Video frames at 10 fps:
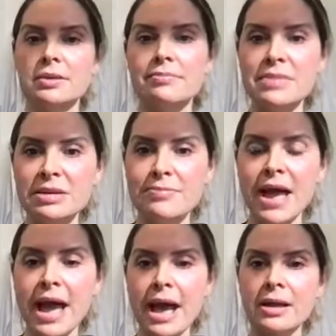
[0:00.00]
mid
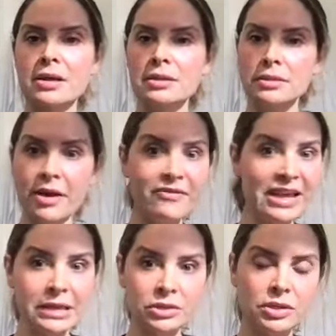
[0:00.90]
back, love
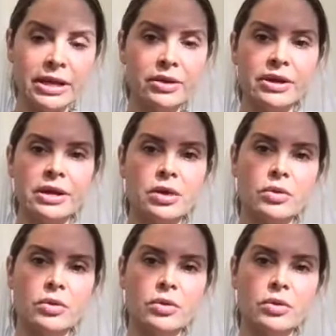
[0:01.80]
handle area